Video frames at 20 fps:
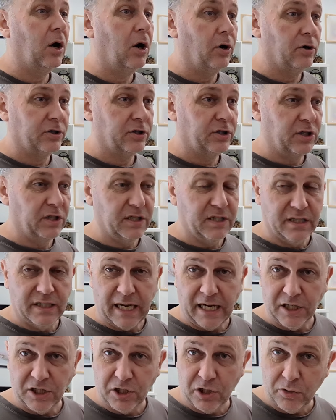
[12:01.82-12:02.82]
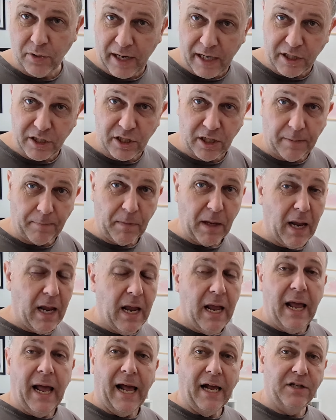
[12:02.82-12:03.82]
oxygen saturation.
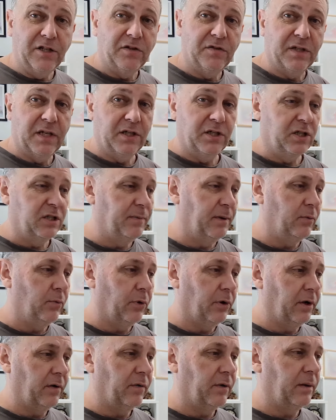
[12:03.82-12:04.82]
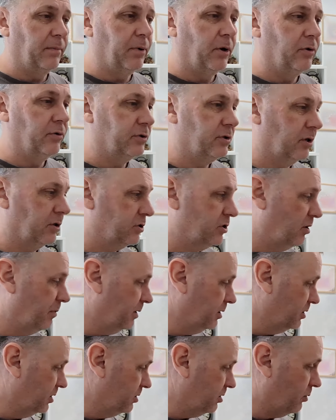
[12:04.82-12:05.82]
As you've seen, she's been wearing the pulse
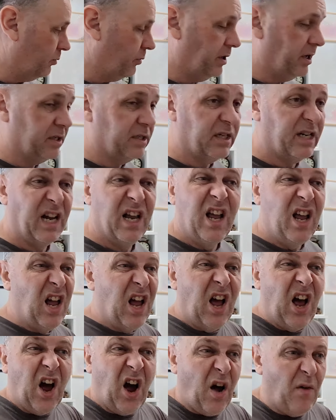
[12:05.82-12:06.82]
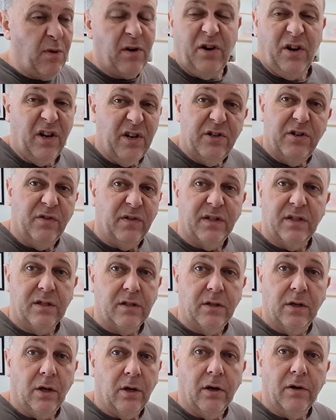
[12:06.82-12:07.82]
oximeter. She's not wearing it today. I'm not going to do this
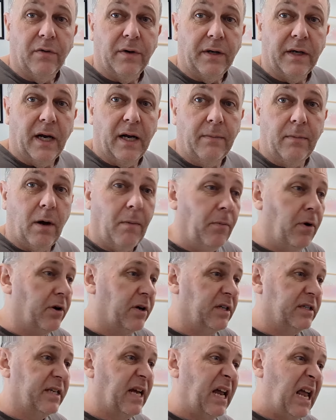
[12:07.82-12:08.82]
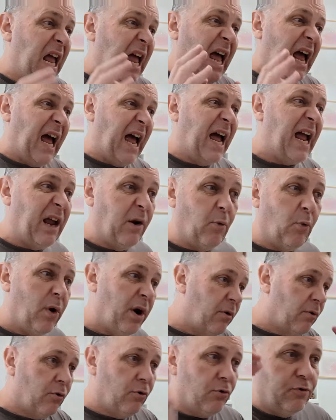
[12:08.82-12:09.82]
to her every day. I'm not going to say, hey,
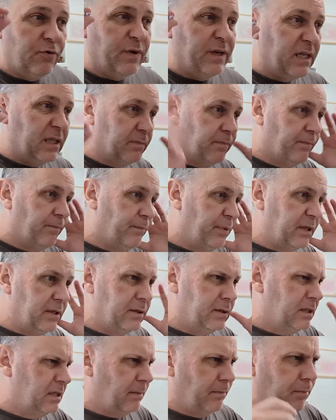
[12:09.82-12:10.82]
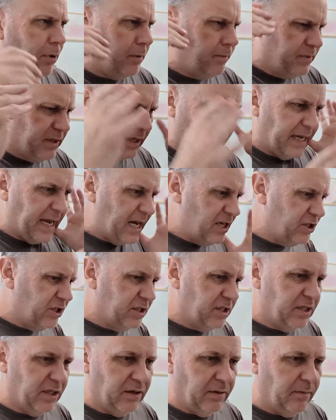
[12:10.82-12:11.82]
wear all these bits and bobs and
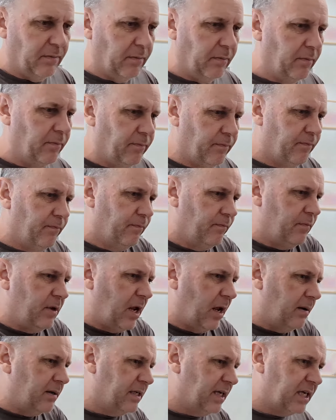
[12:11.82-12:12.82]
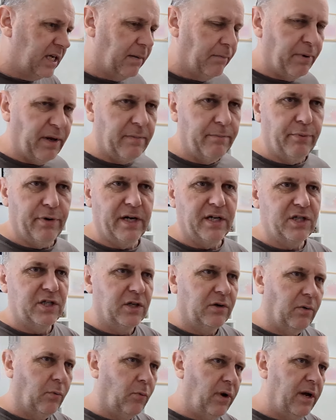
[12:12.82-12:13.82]
gadgets and, you know, take your blood
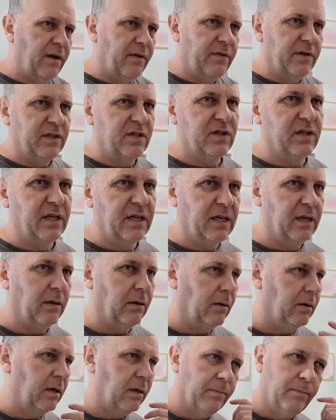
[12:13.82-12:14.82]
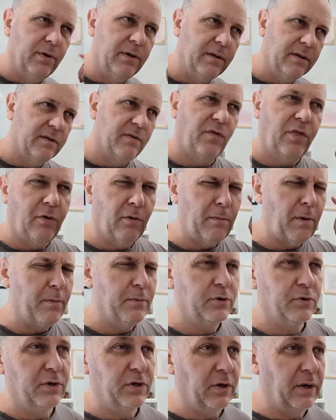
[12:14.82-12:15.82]
pressure and wear this thing, and I'm going to put a
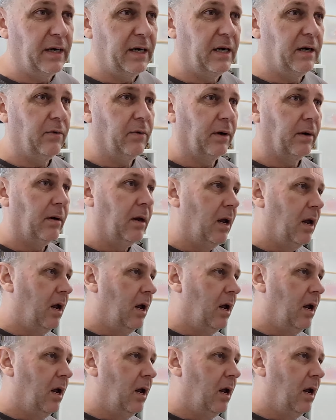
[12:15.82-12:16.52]
thermometer in your ear. And